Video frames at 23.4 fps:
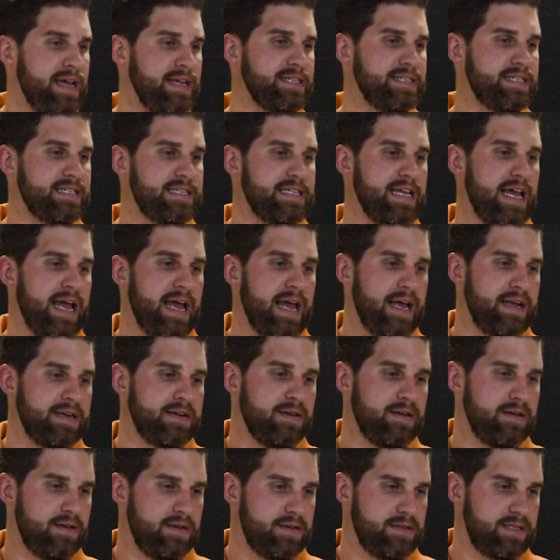a
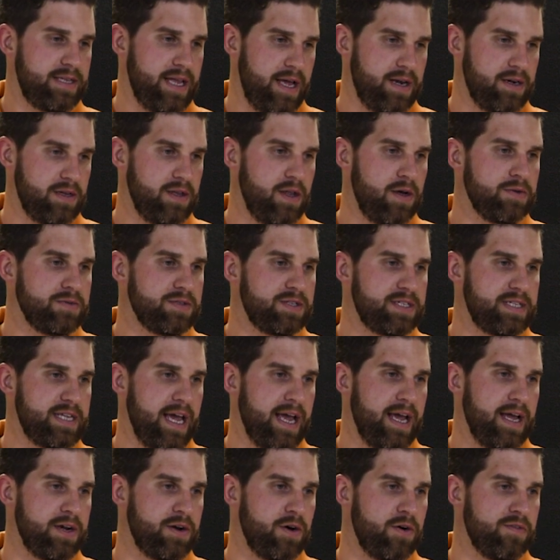standalone
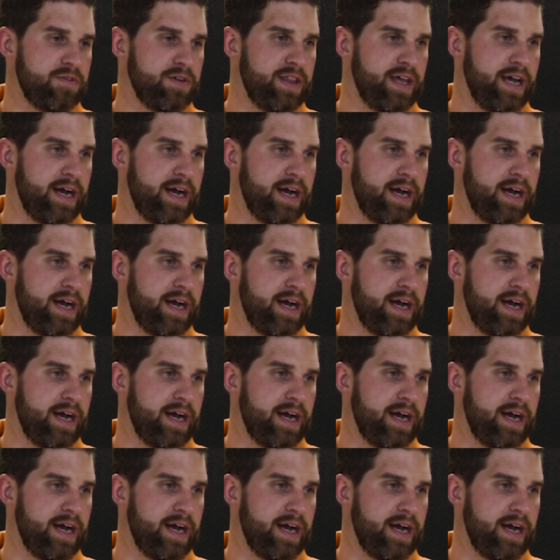stand over